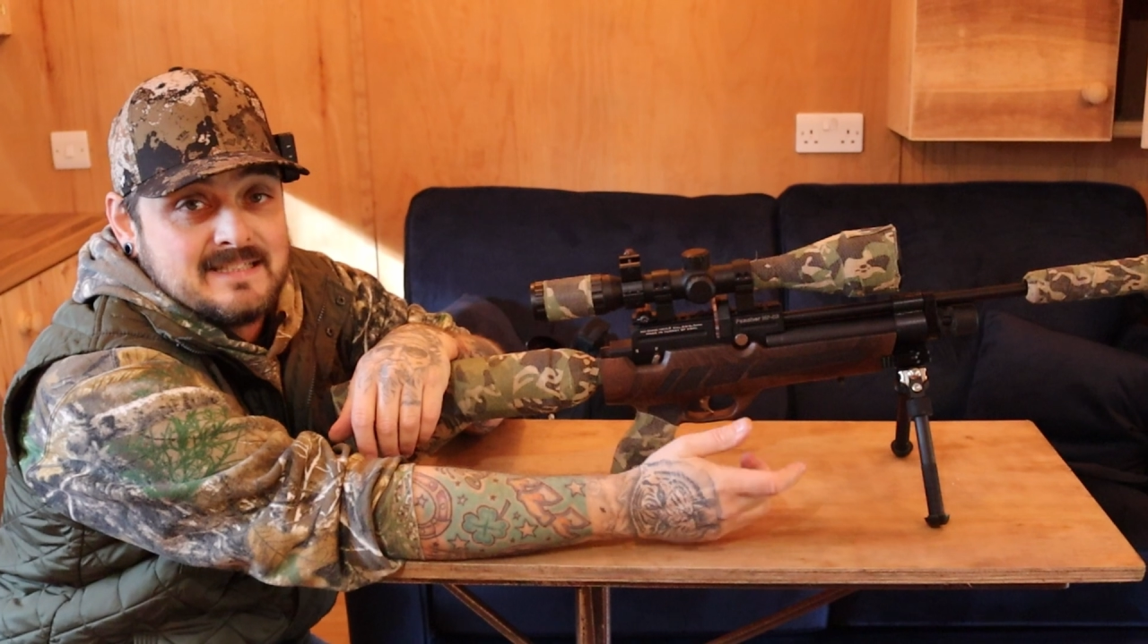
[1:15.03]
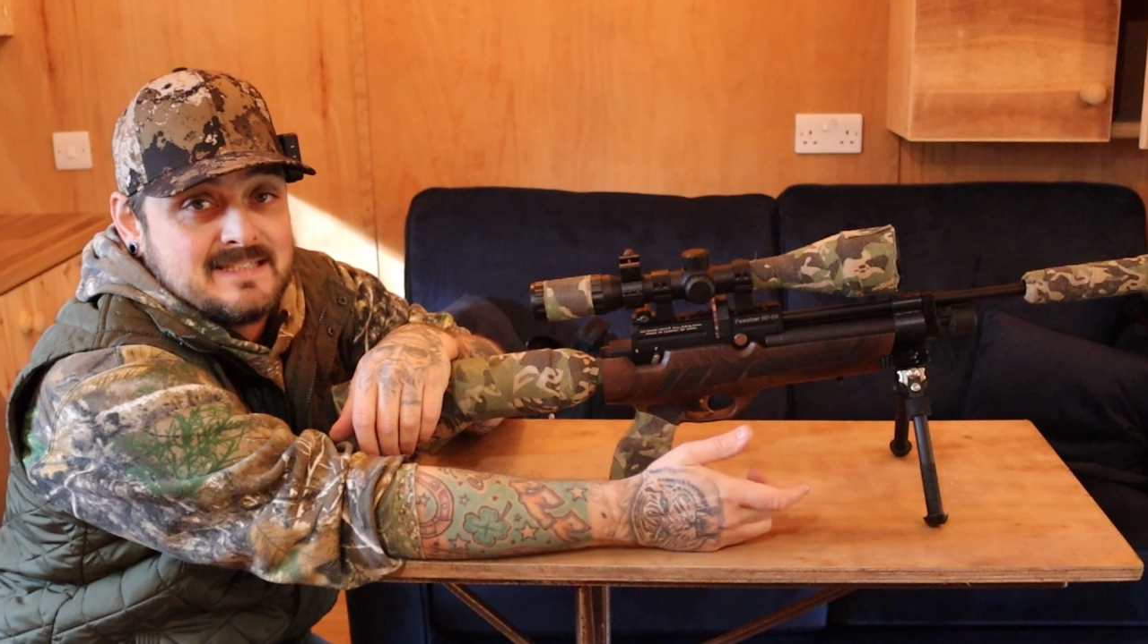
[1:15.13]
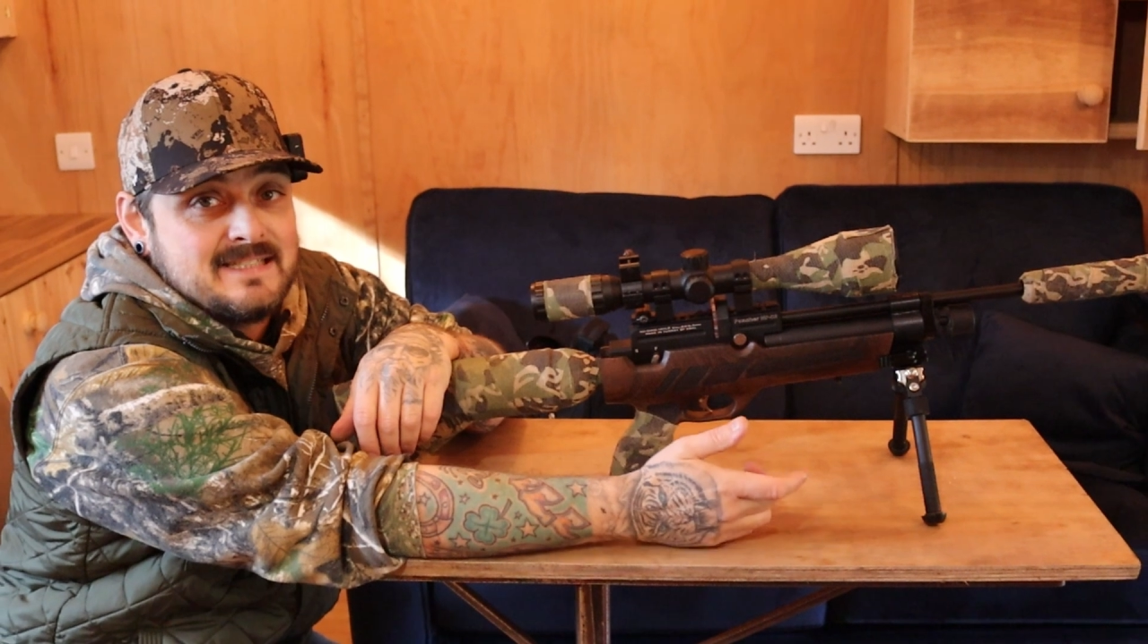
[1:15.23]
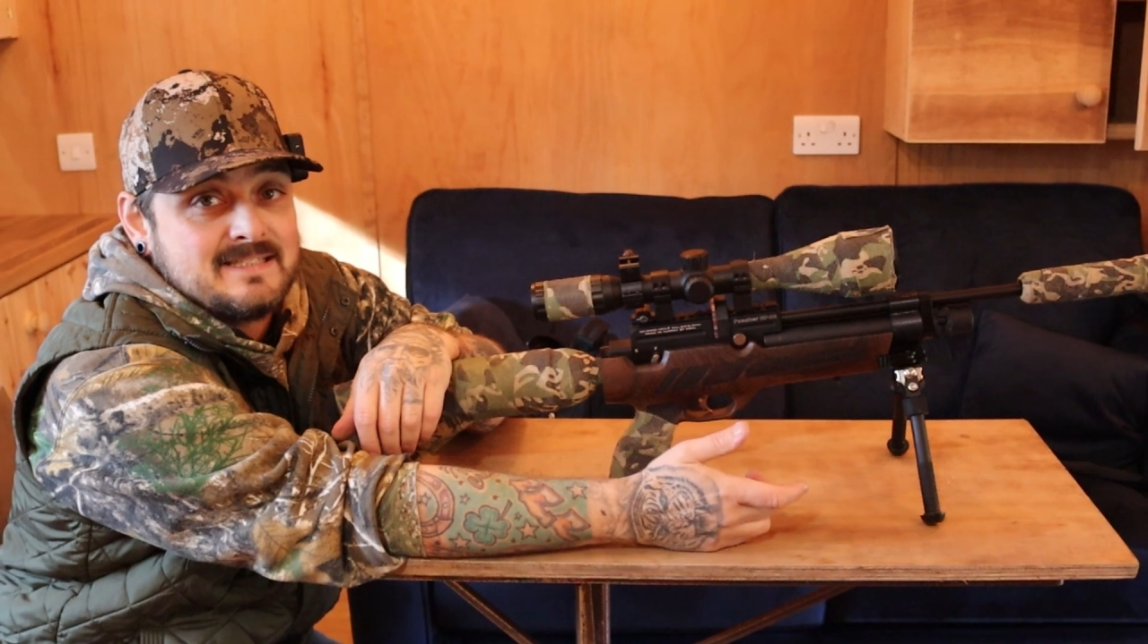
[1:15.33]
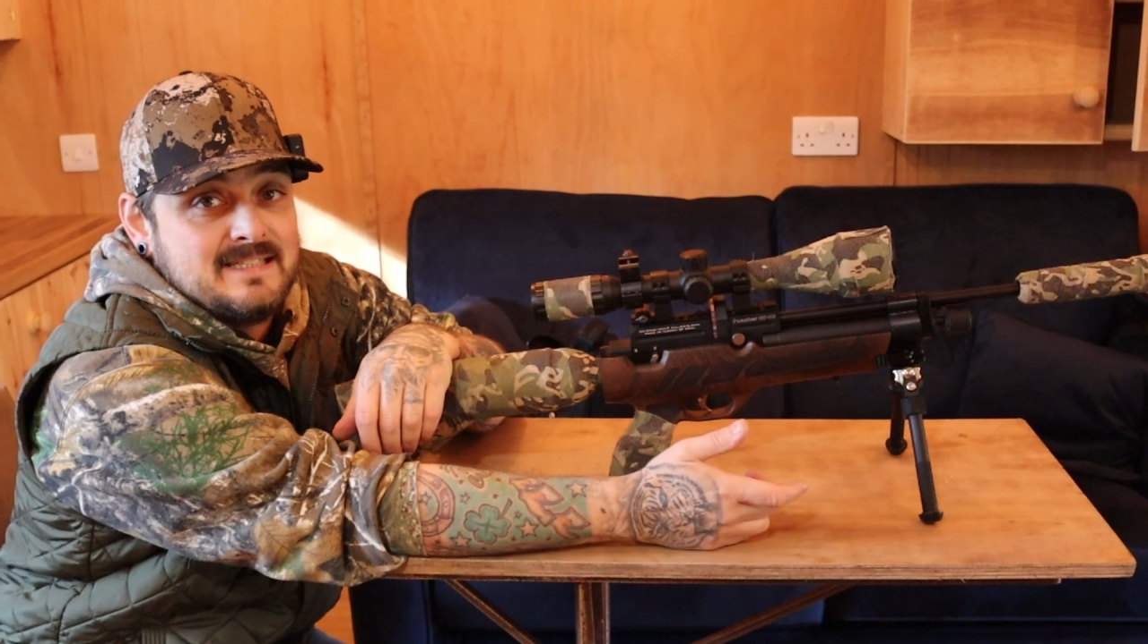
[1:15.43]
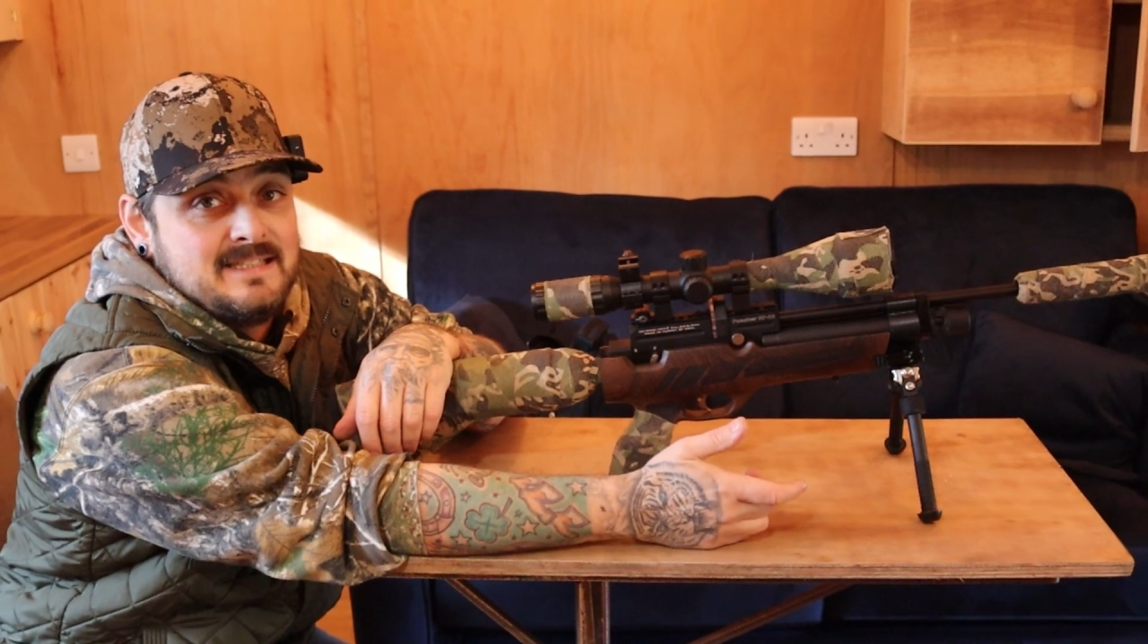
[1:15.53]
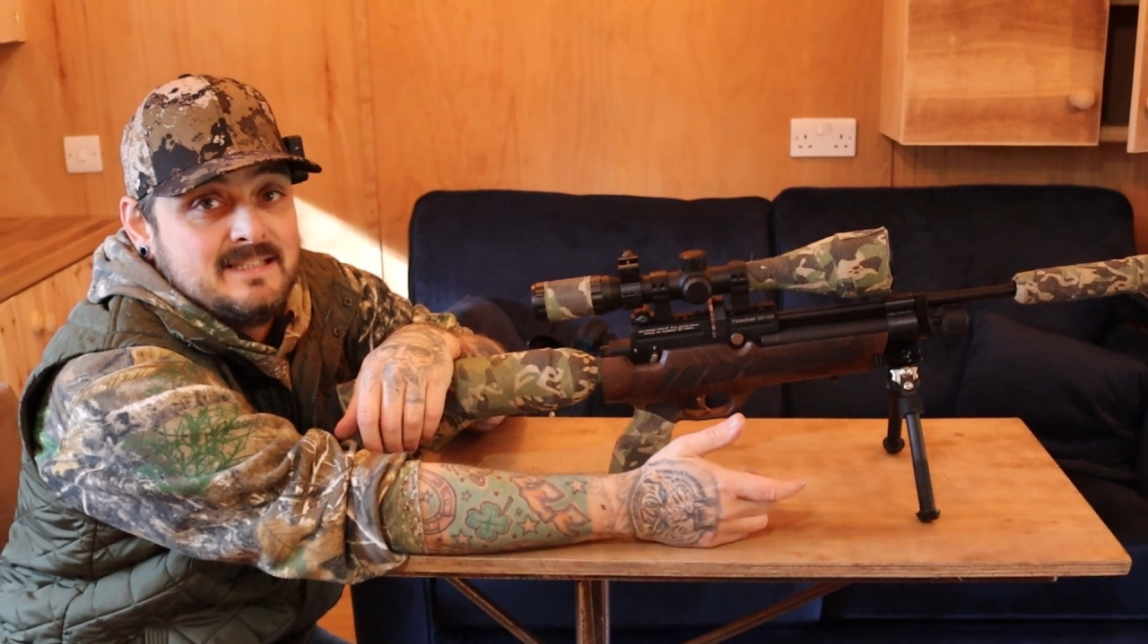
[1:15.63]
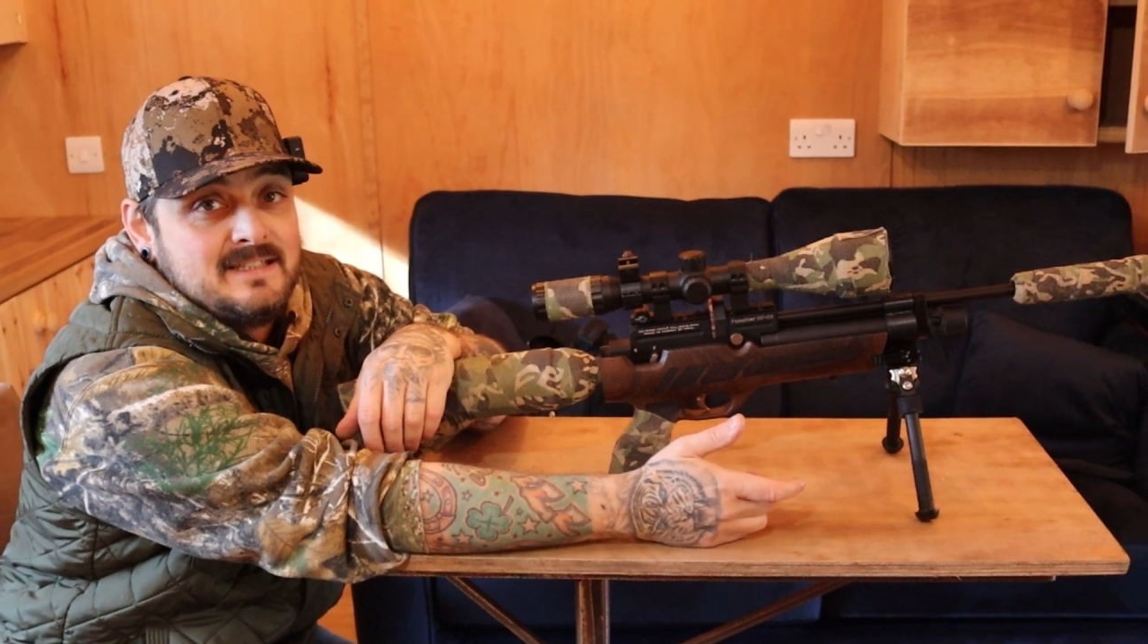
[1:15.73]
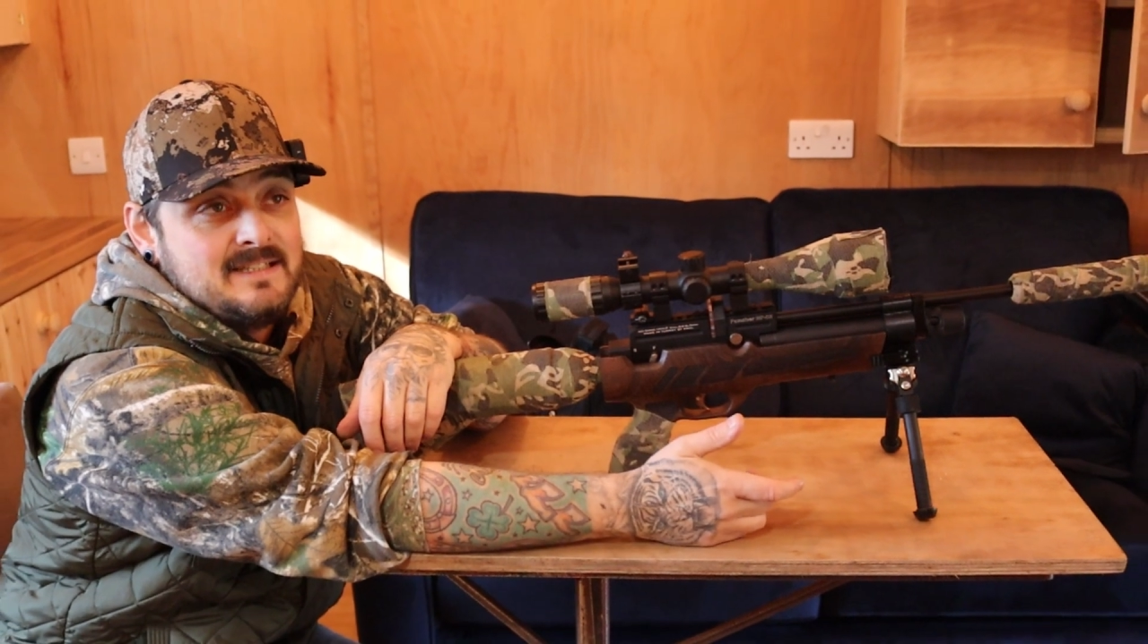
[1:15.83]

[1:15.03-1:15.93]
It's actually